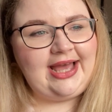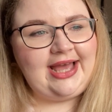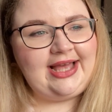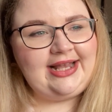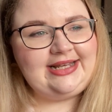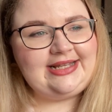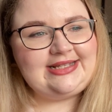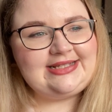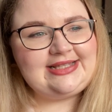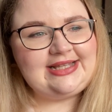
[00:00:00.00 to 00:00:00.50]

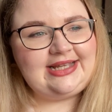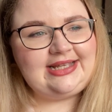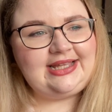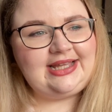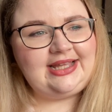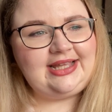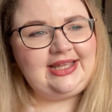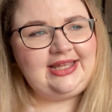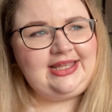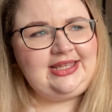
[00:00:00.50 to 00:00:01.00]
And he's like,
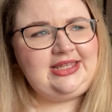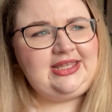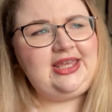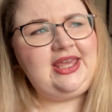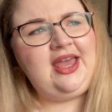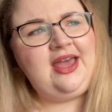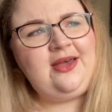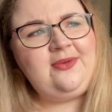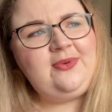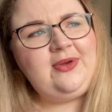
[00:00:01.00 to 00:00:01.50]

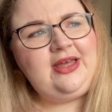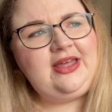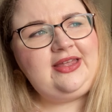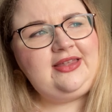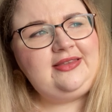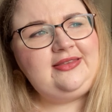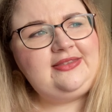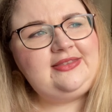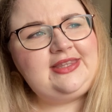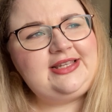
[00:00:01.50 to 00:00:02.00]
yeah,
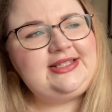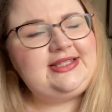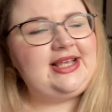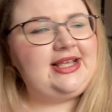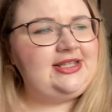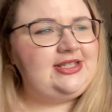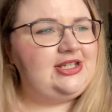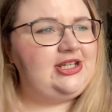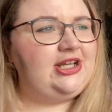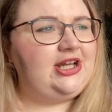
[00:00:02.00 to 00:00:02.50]
well, they
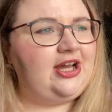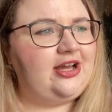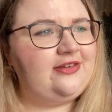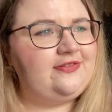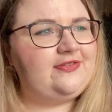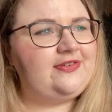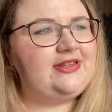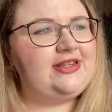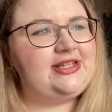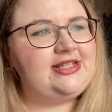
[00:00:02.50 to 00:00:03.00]
said to look out
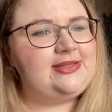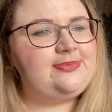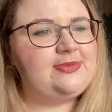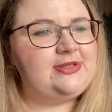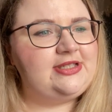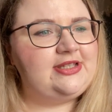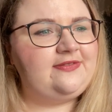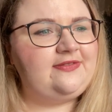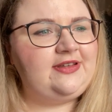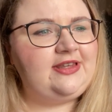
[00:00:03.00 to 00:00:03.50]
for this
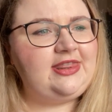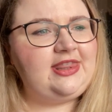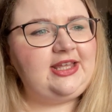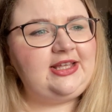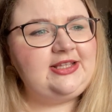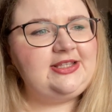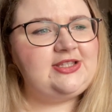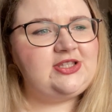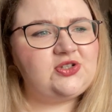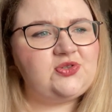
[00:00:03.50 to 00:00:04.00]
specific
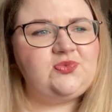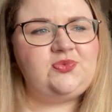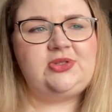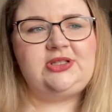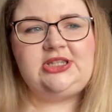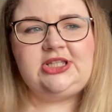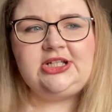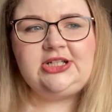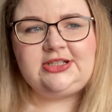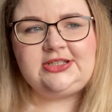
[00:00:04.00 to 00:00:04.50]
thing. So
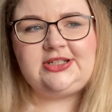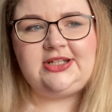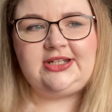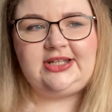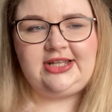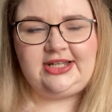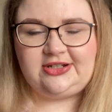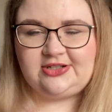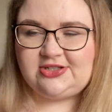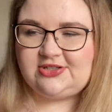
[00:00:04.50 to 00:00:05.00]
we'll look down
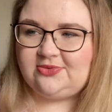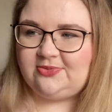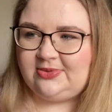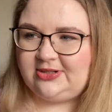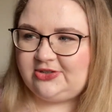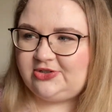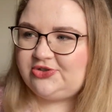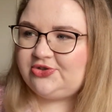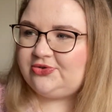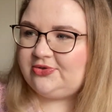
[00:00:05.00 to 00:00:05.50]
here. So
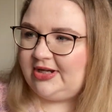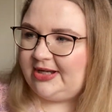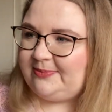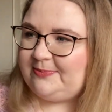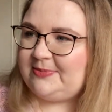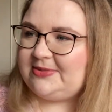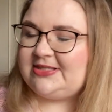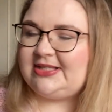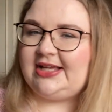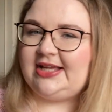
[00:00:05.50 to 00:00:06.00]
we're
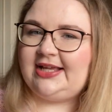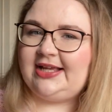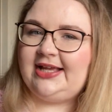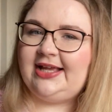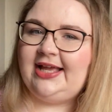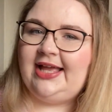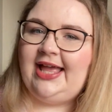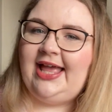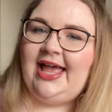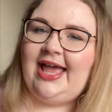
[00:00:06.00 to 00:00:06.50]

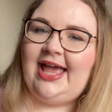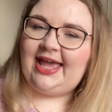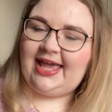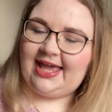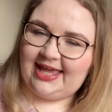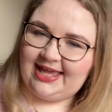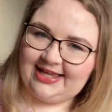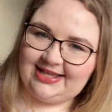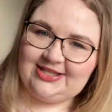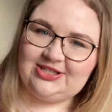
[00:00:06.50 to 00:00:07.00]
traipsing
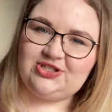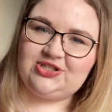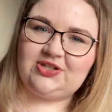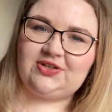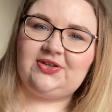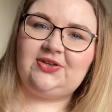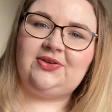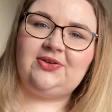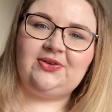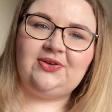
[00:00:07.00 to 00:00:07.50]

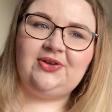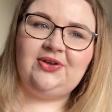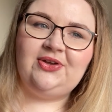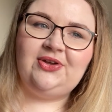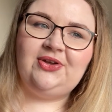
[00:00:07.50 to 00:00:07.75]
into